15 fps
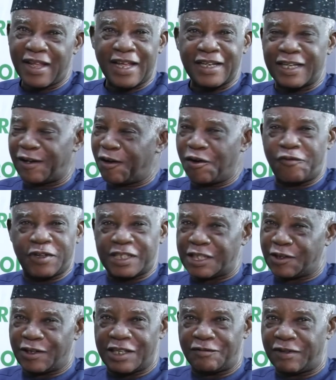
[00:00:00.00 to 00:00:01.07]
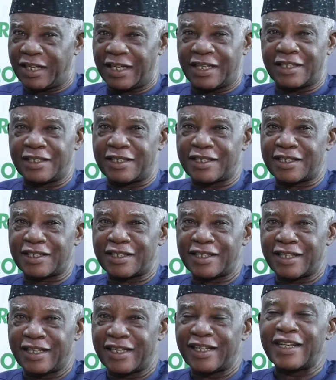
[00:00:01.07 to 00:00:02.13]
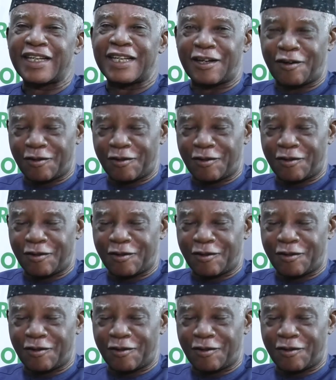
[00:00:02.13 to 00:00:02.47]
The conversation never ends. It